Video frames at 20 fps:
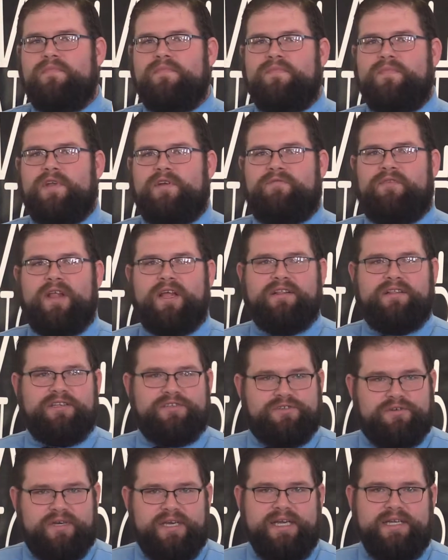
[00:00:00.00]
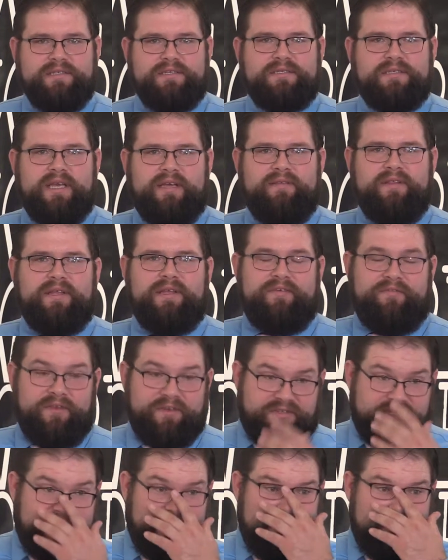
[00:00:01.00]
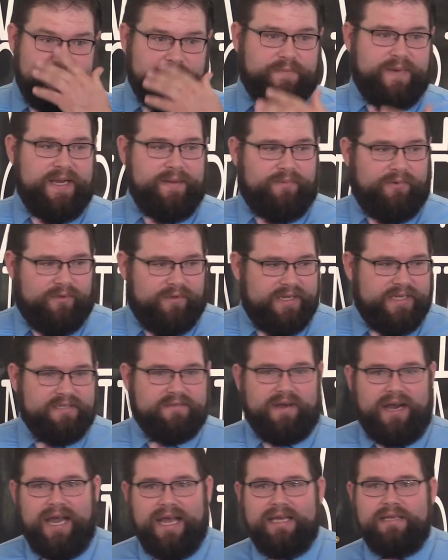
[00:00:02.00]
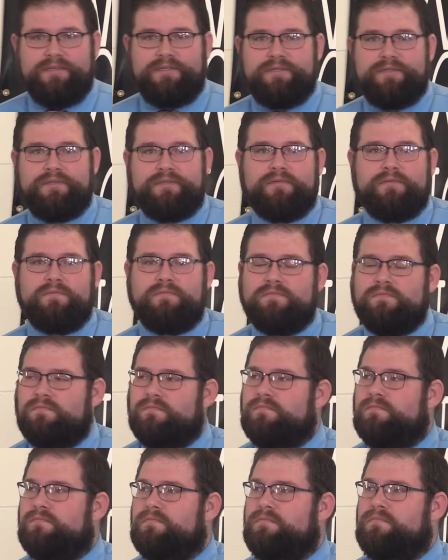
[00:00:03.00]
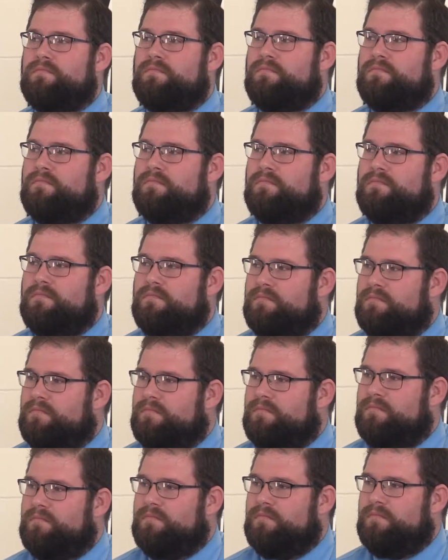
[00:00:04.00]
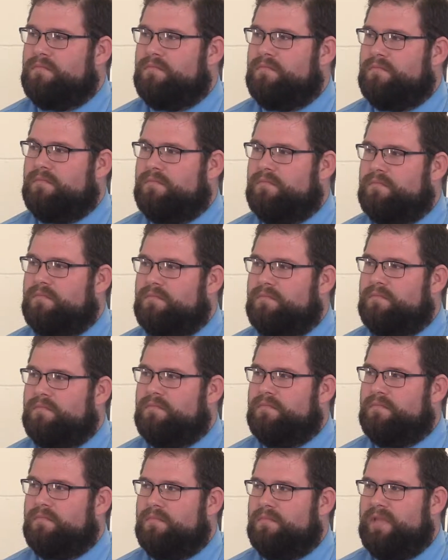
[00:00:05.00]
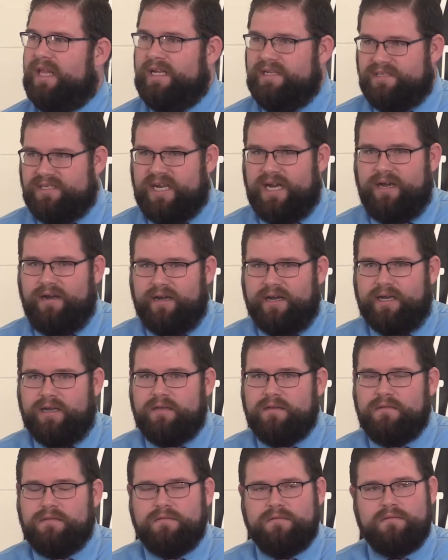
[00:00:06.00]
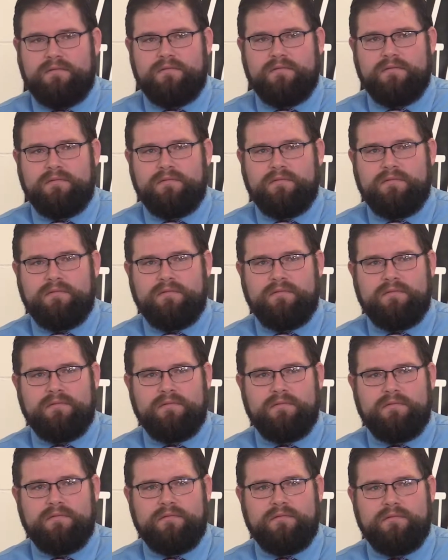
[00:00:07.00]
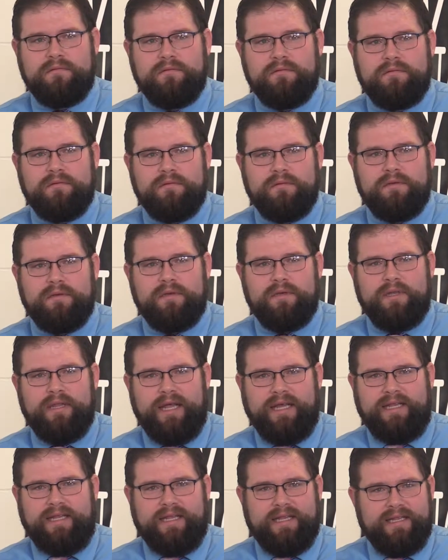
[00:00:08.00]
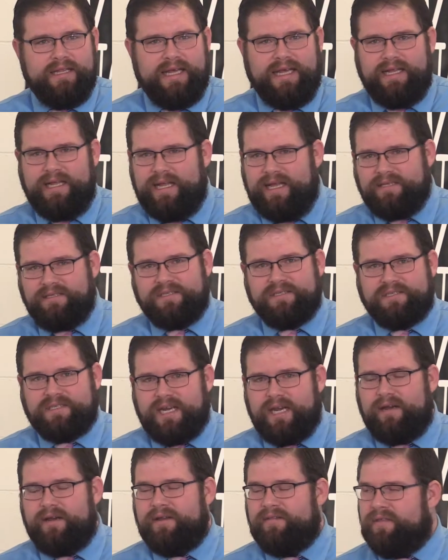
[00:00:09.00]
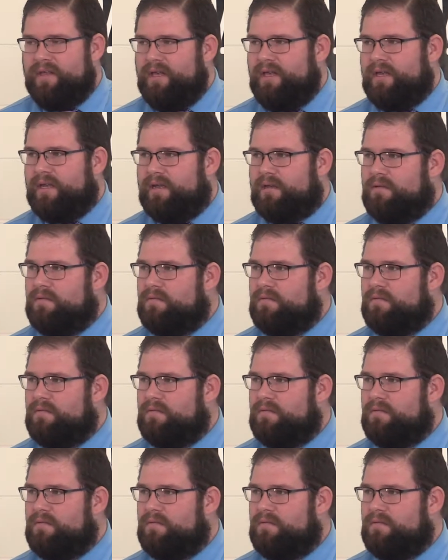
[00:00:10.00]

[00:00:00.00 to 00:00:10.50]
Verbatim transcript: They're flooding the streets. Have you seen these people and these riots? Yeah. Yeah. Right. That's scary. Absolutely. That, that, that's a scary thing.